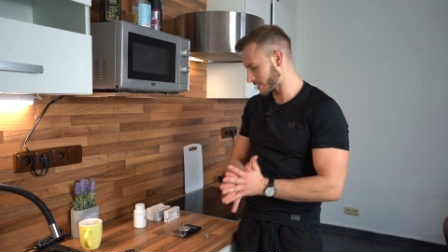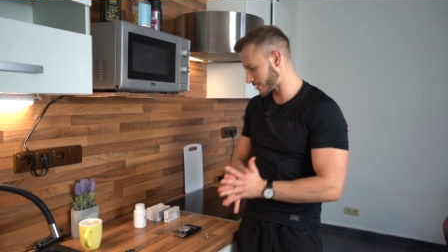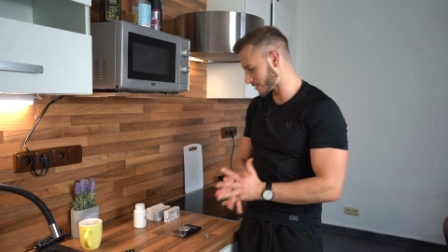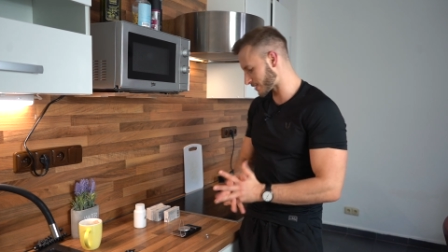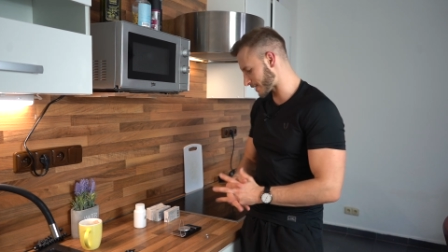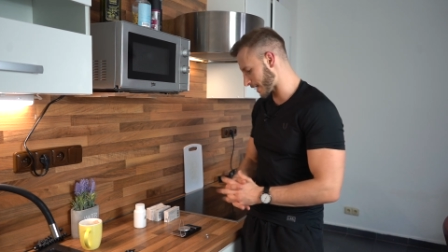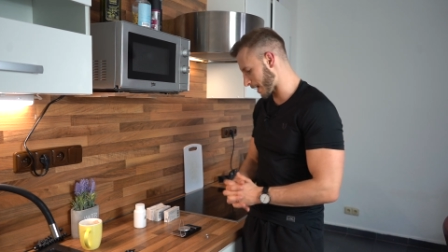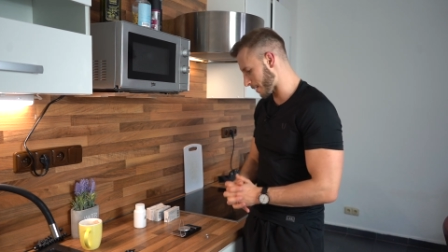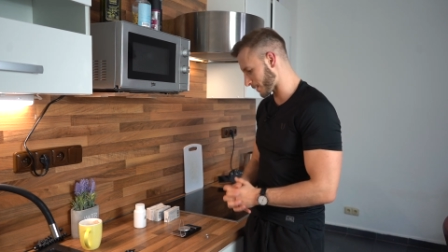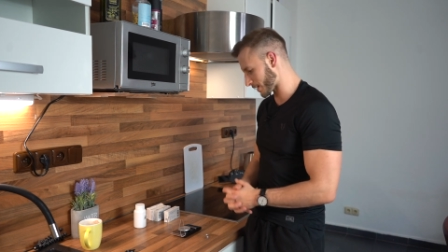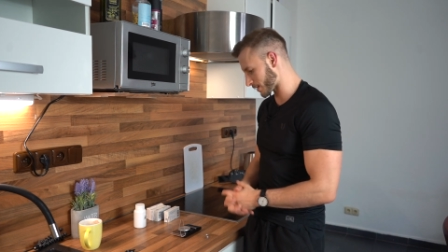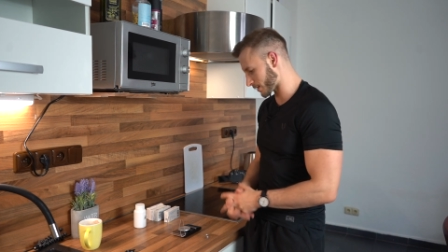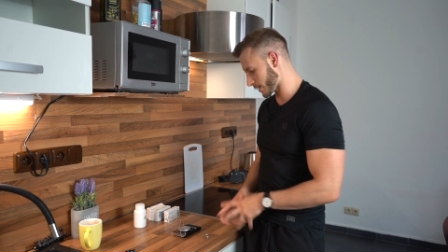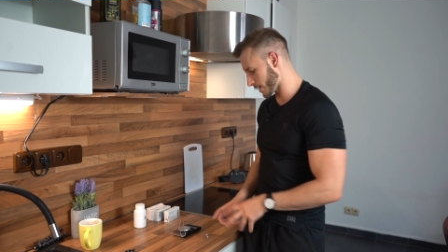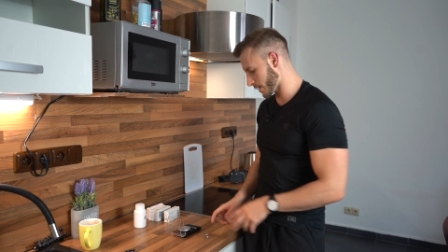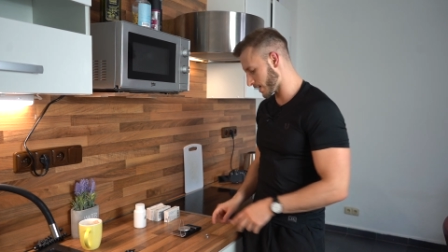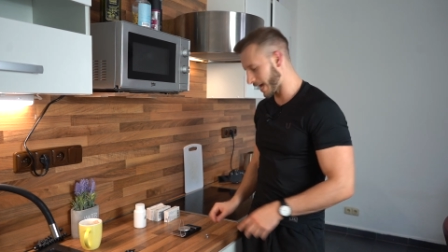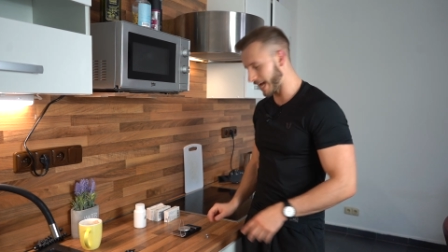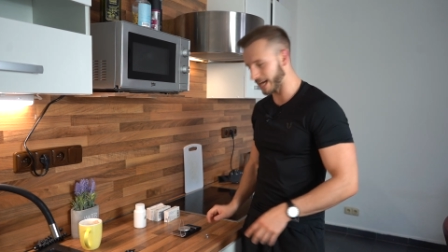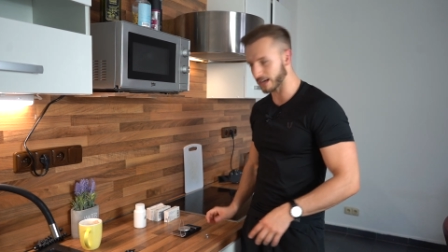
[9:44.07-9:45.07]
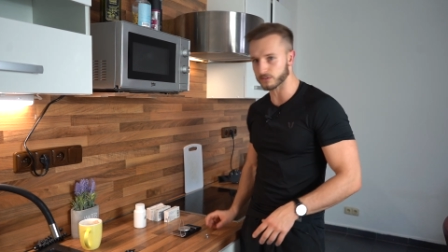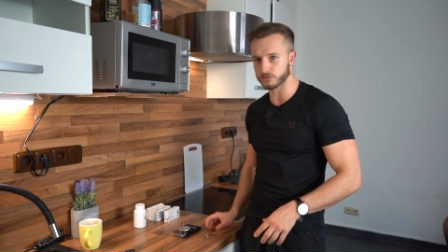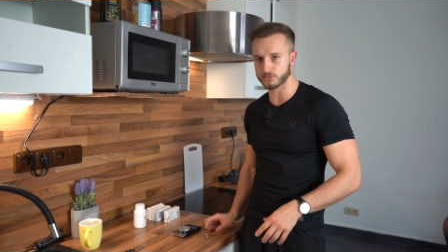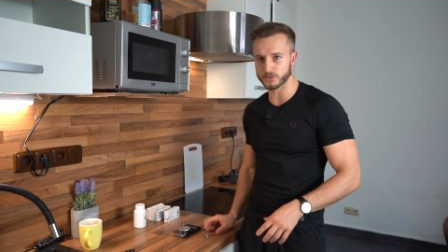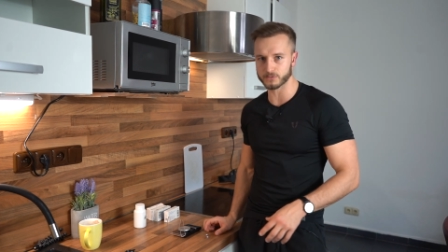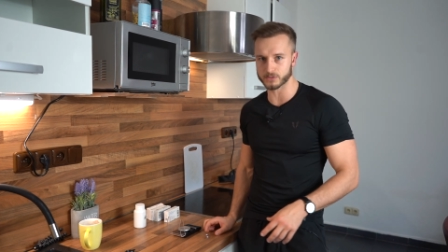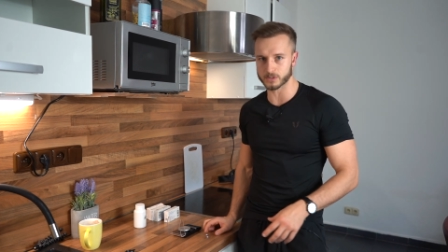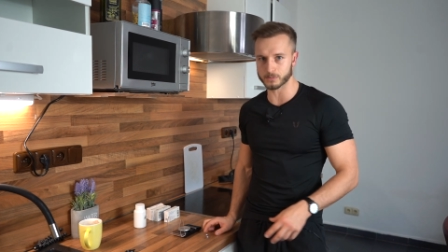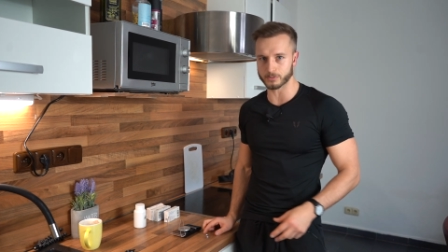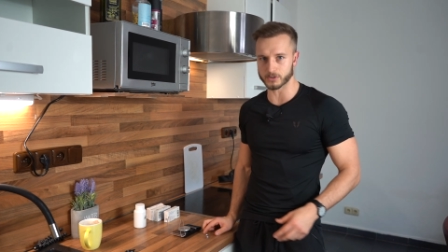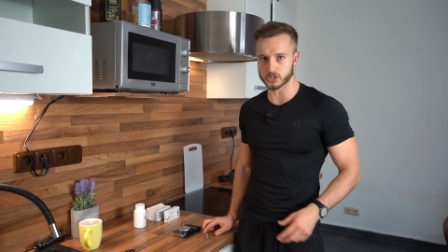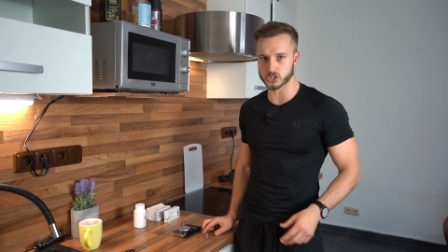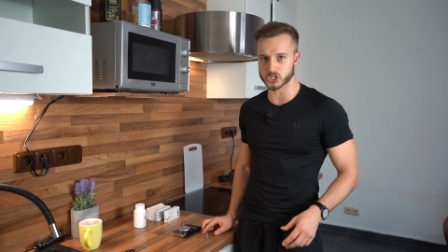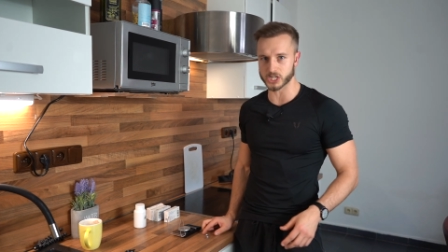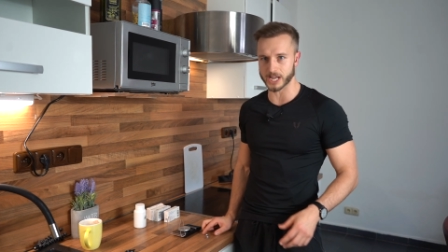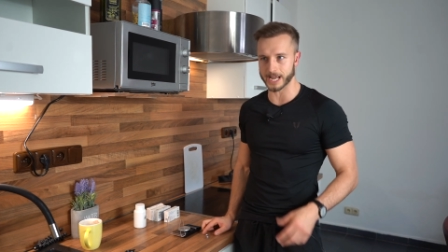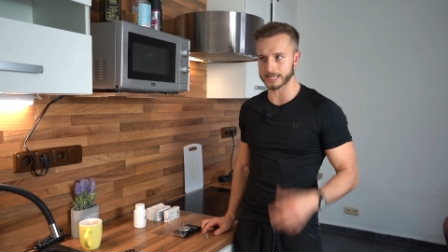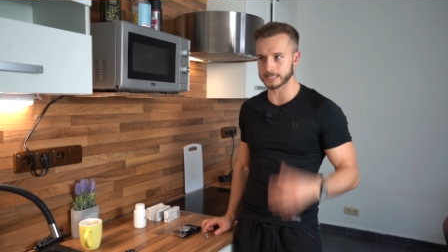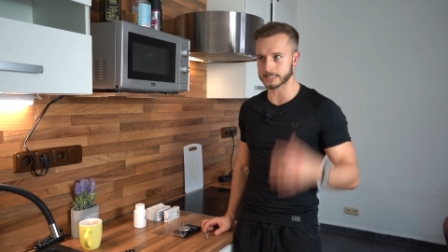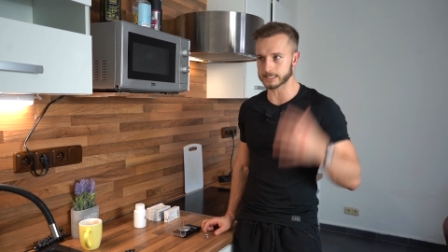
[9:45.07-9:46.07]
systemically and
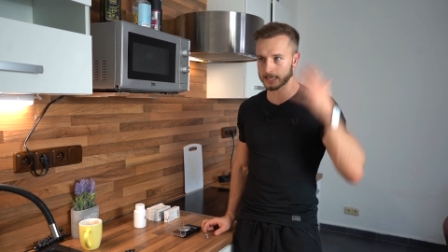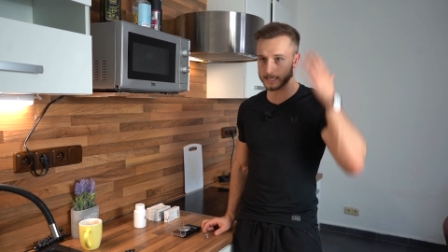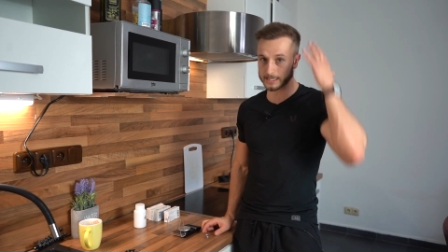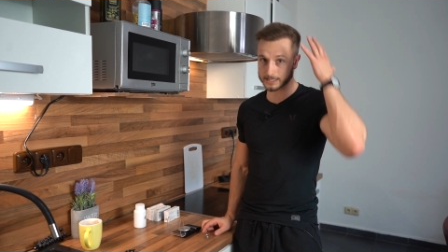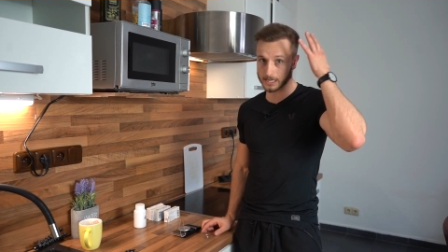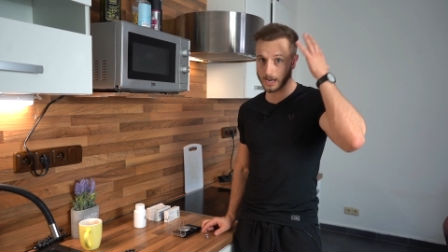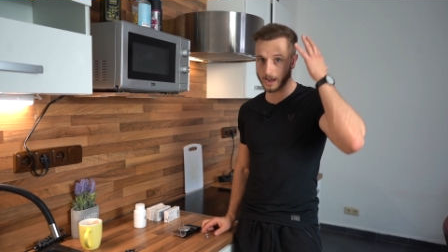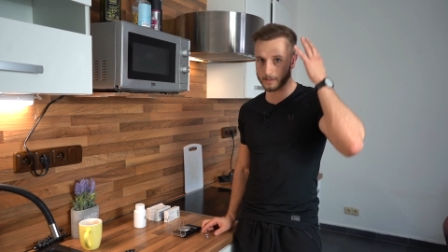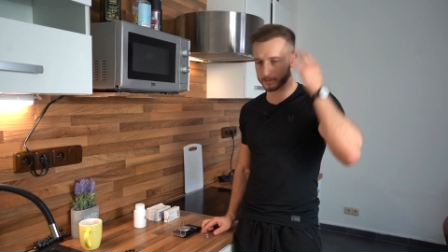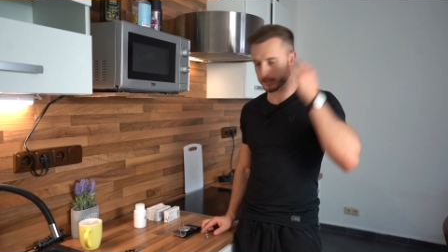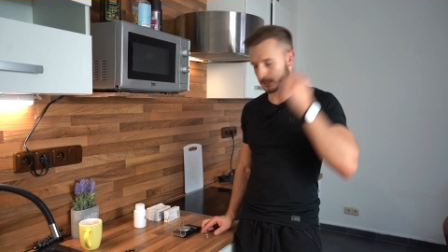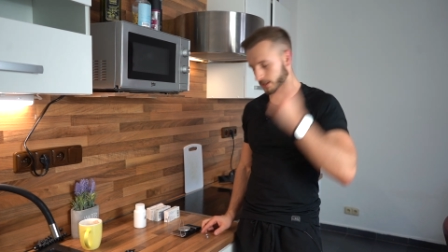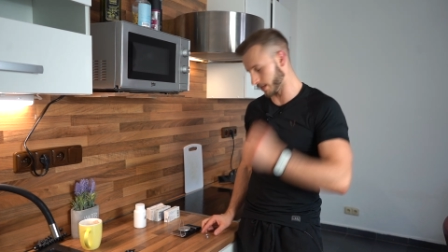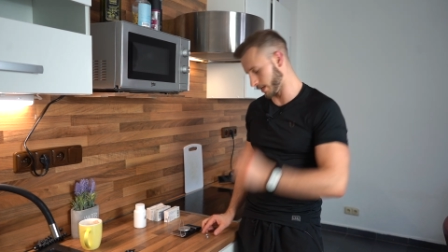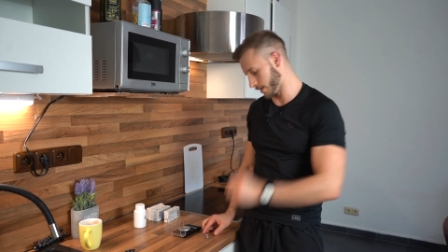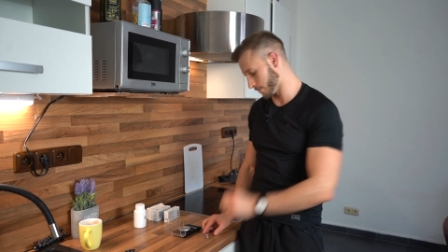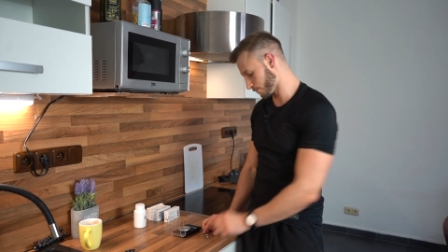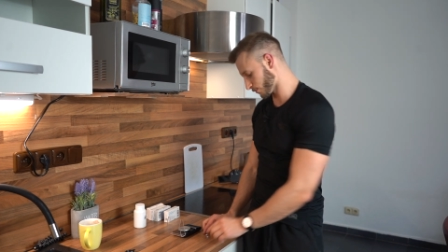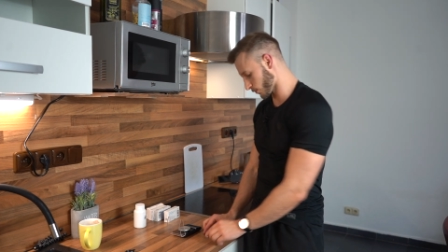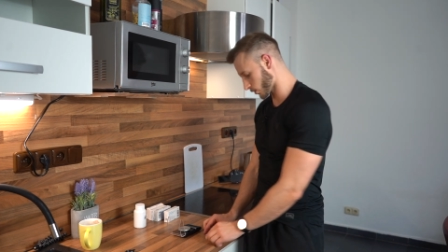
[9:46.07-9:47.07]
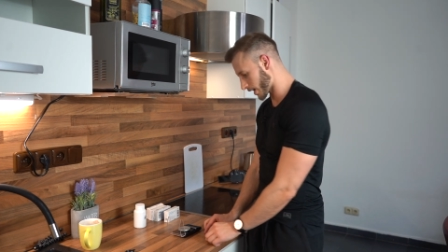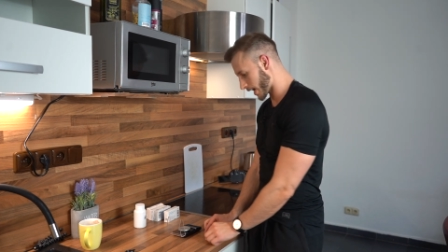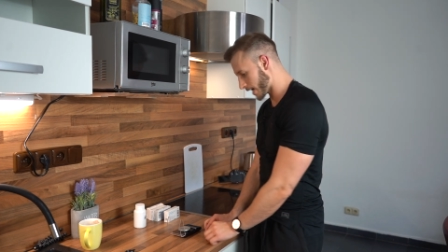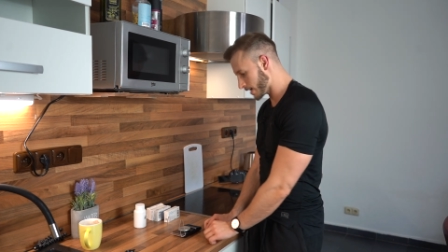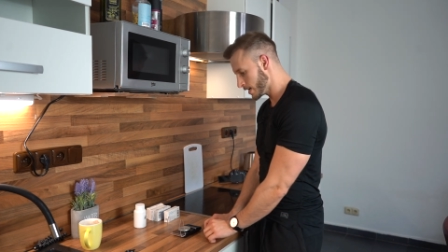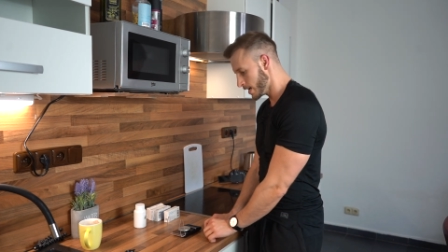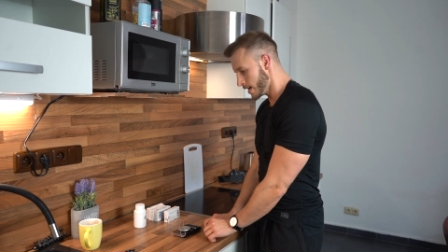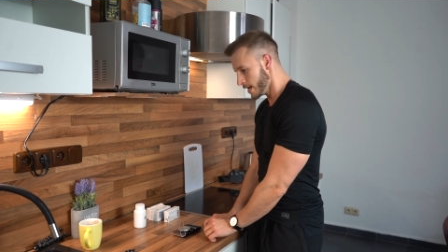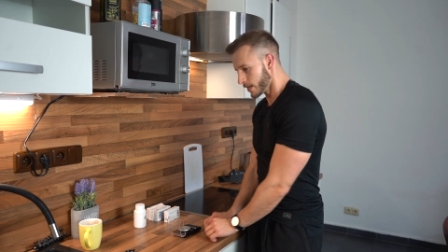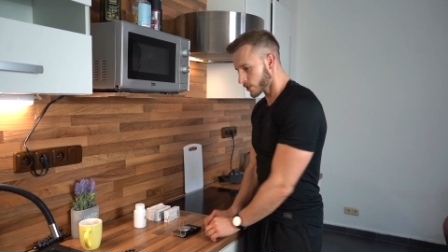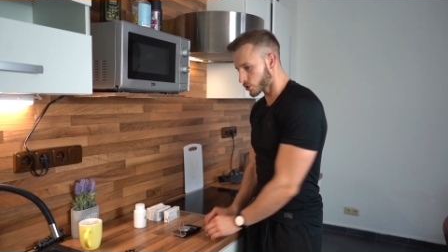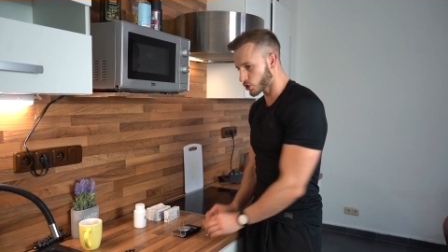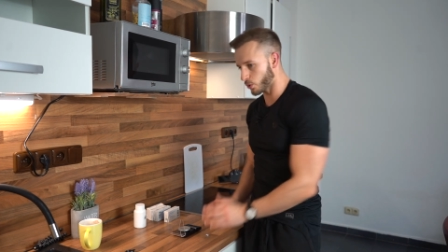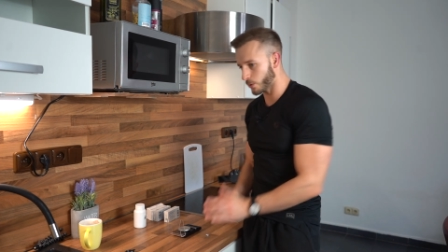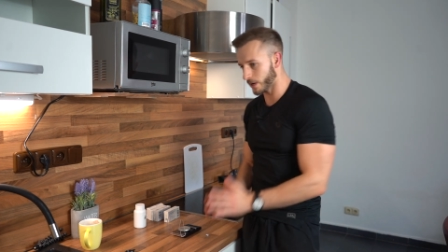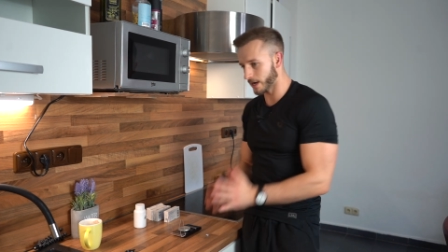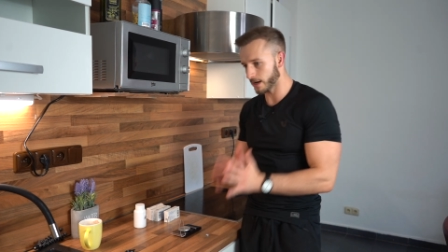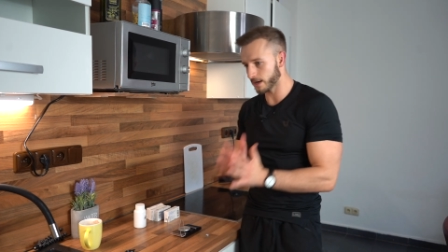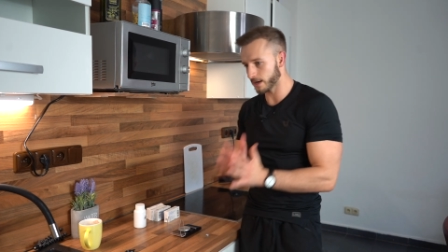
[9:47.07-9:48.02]
50% topically, okay? So